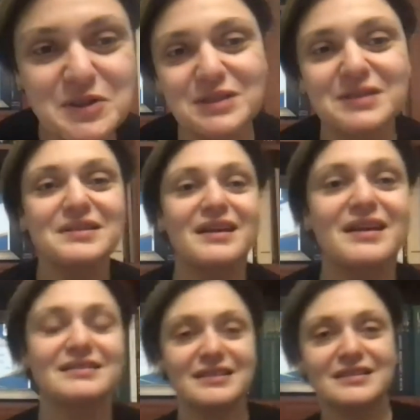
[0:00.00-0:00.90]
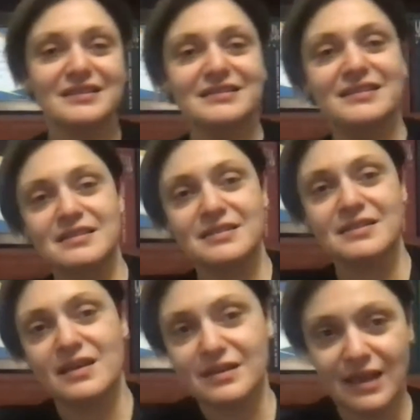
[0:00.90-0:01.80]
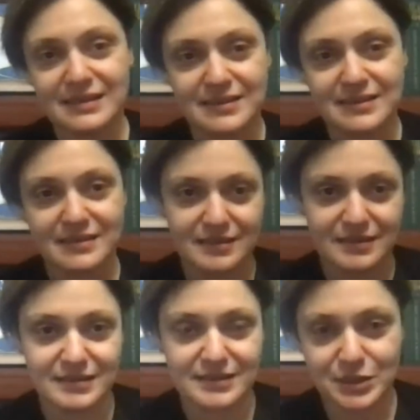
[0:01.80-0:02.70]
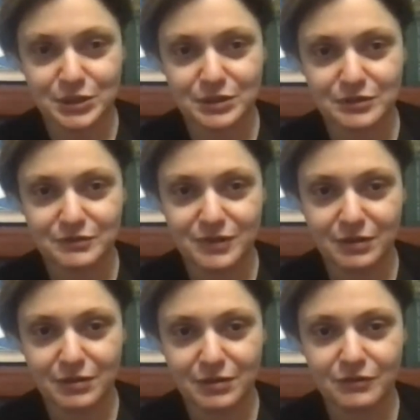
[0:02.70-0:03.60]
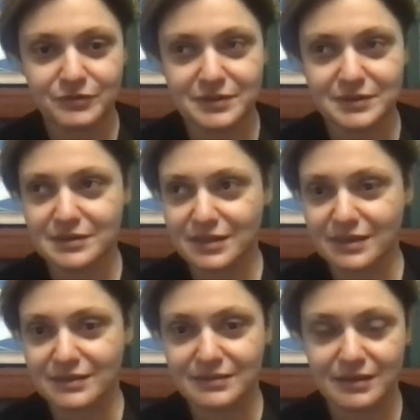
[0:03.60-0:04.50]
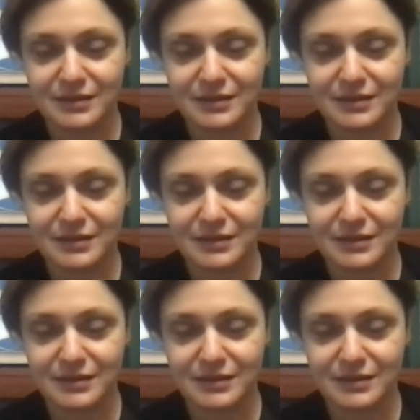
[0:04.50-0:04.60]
that this is the last session of our conference, and